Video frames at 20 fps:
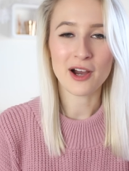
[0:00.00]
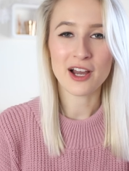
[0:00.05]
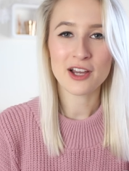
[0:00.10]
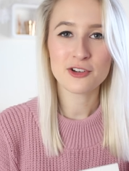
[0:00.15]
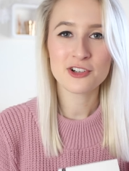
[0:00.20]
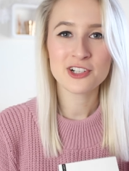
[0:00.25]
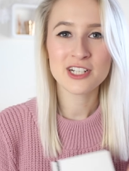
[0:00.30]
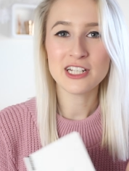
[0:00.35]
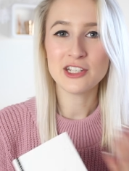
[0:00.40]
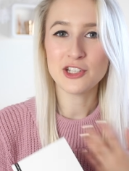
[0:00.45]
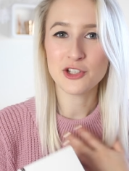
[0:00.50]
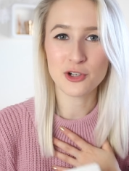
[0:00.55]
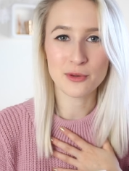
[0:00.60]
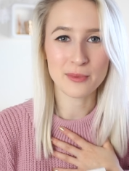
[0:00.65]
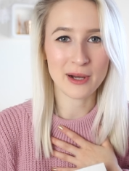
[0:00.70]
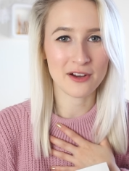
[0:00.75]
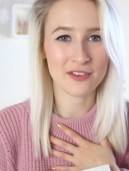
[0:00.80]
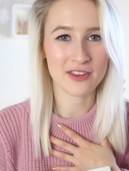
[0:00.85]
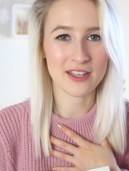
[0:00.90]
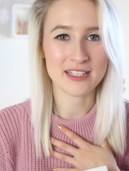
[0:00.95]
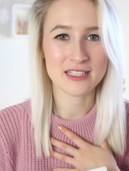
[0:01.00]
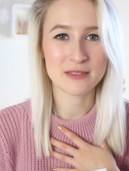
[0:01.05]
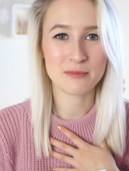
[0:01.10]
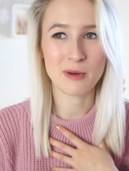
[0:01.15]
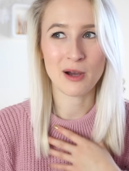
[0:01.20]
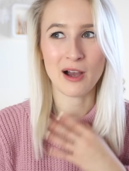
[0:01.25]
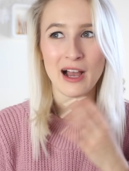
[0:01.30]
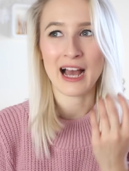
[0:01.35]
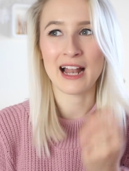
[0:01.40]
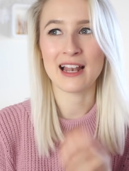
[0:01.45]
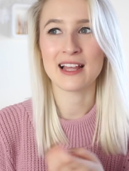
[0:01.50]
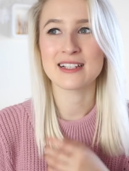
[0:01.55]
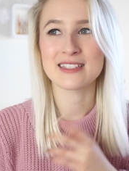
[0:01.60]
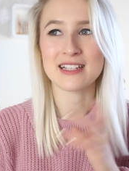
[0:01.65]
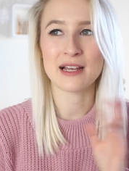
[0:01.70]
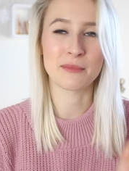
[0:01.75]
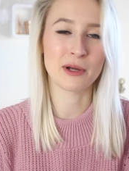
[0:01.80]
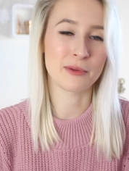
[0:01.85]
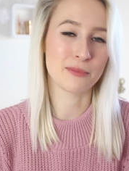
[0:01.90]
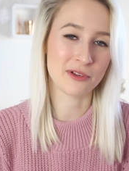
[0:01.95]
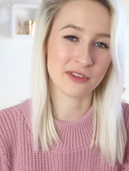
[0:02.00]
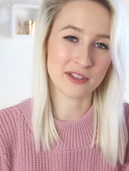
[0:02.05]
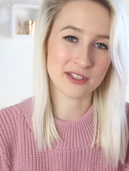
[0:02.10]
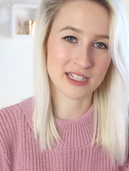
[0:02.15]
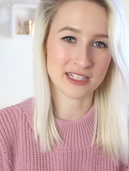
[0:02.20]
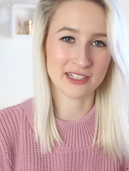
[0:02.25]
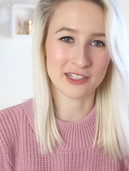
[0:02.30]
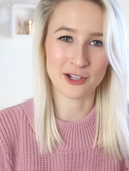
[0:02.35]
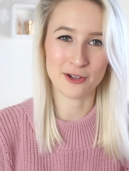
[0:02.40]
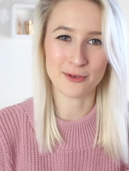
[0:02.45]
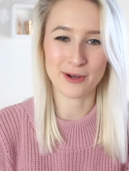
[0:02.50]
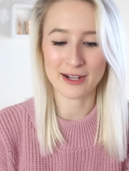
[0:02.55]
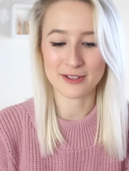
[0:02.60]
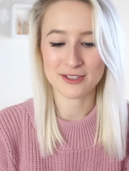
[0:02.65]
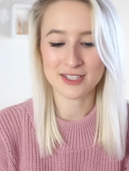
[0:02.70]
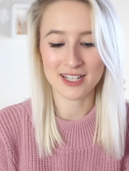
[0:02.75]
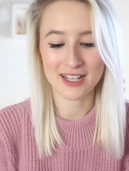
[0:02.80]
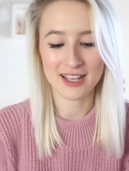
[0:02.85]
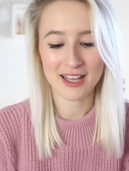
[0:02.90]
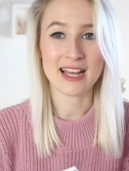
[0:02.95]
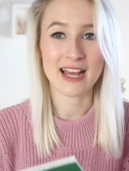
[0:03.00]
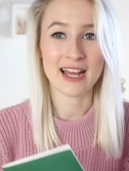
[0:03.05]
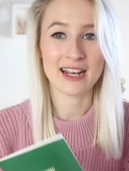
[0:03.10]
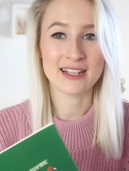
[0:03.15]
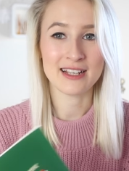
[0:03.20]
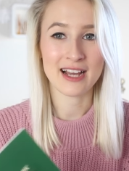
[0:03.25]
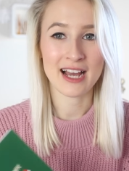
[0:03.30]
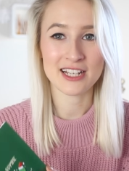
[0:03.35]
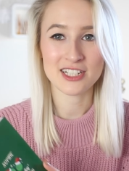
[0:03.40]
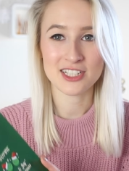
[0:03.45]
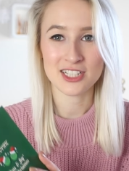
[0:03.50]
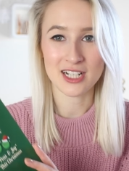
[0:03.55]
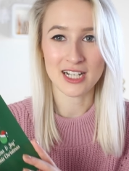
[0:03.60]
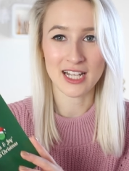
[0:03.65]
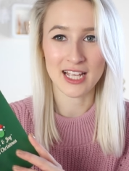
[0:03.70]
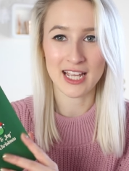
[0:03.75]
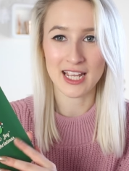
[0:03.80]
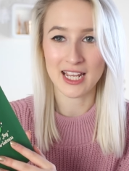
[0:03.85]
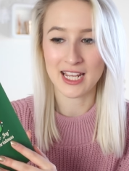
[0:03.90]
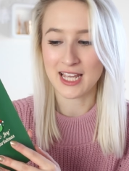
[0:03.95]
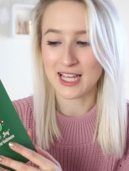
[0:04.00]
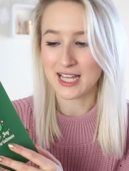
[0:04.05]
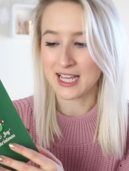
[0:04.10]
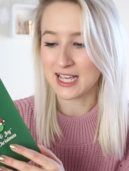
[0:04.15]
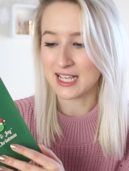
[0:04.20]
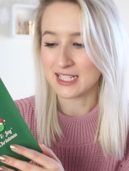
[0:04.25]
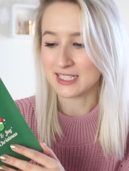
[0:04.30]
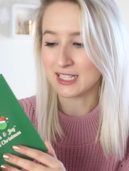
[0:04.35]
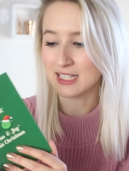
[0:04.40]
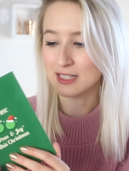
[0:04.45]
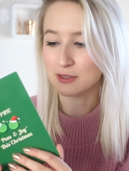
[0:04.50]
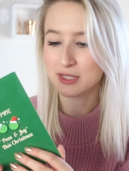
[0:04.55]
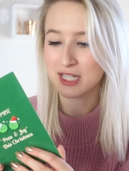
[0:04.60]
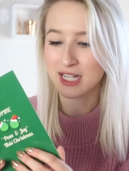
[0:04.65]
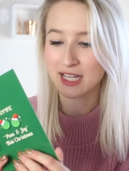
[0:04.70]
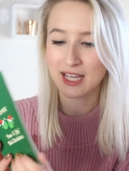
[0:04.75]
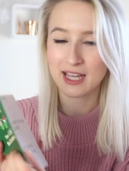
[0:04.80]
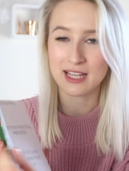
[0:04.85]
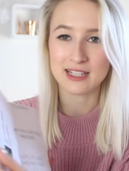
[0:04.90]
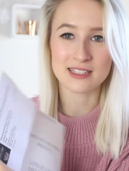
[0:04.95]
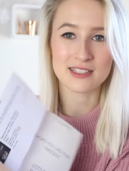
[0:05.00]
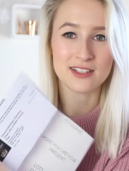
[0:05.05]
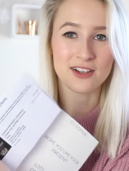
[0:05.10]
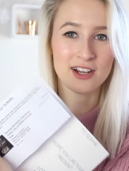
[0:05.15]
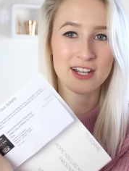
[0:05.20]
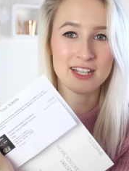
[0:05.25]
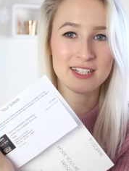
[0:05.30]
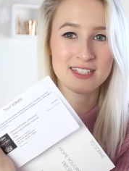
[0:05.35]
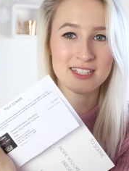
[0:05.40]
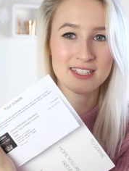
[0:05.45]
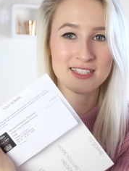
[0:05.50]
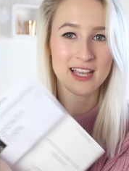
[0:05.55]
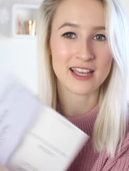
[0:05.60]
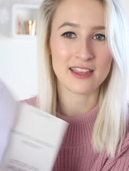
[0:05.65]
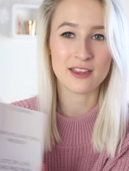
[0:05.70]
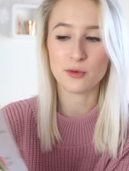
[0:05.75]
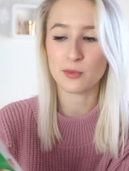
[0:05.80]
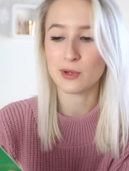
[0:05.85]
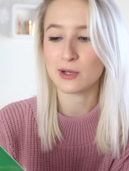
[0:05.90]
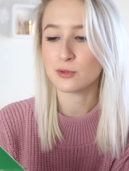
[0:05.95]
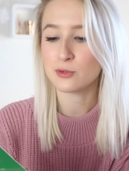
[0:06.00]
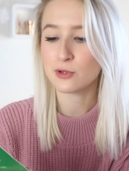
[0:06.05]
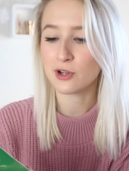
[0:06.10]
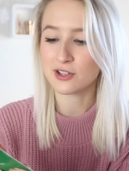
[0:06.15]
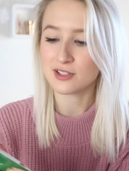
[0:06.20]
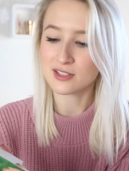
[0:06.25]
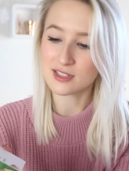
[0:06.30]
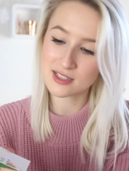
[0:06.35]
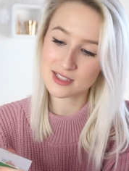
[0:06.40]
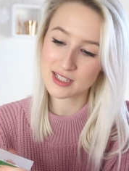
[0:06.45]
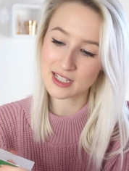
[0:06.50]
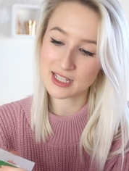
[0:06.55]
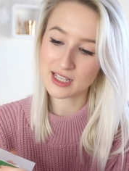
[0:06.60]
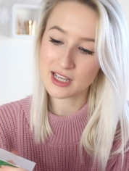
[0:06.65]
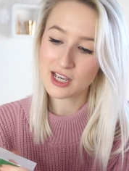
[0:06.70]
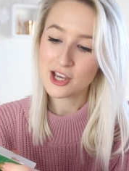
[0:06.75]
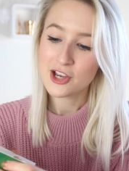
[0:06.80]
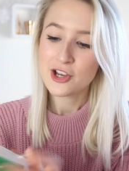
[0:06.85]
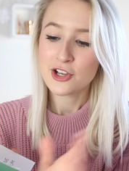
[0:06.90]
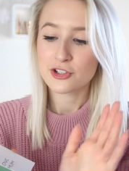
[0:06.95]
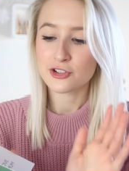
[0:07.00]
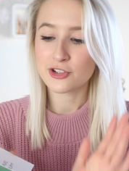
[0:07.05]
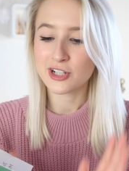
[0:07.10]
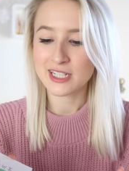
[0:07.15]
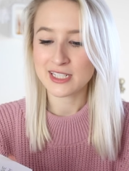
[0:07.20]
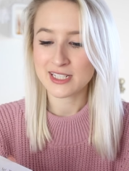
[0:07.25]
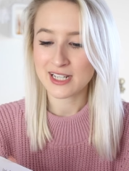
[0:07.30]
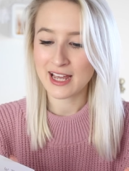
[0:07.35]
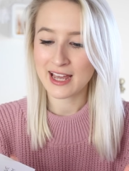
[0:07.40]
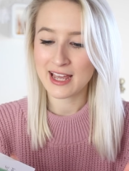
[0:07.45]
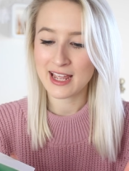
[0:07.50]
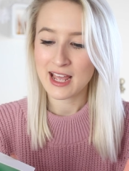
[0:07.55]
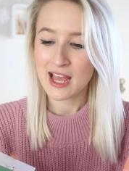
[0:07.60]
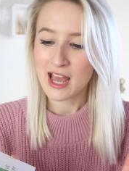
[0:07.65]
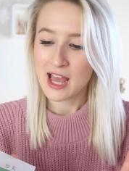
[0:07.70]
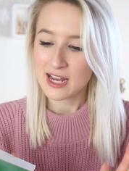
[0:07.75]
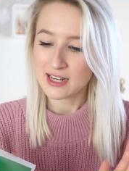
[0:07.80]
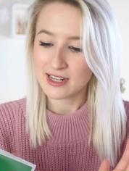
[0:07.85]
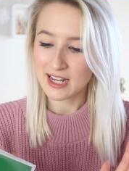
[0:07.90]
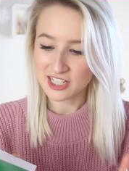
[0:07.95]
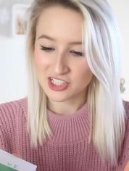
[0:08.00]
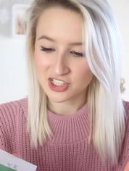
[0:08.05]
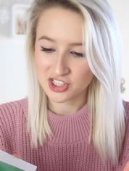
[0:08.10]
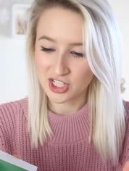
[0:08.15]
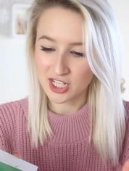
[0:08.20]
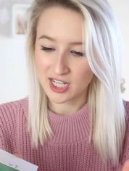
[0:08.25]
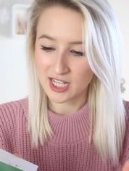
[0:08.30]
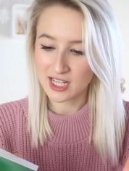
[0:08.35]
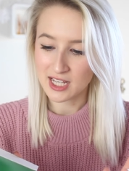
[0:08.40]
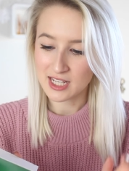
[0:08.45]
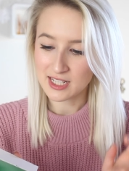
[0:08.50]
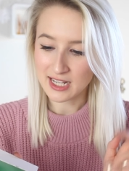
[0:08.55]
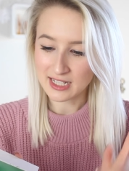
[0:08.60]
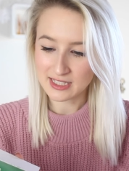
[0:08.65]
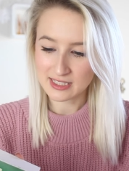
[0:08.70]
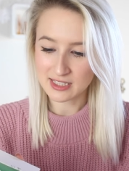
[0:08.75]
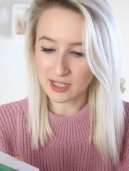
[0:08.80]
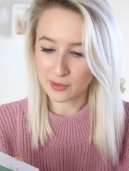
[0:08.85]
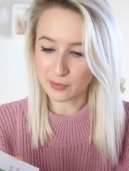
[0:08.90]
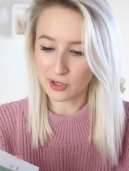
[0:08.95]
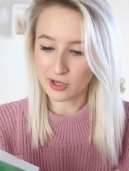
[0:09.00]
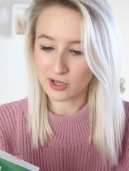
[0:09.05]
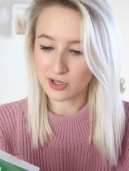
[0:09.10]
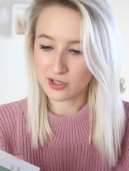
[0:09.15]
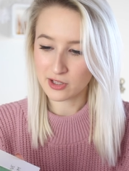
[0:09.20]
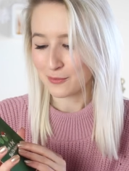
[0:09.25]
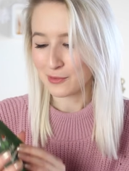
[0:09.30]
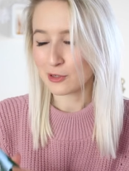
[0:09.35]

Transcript: I already knew about this, but Alex and my brother didn't know about it. And it actually is a little ticket inside to say that we're all going to see Green Day next year, next summer.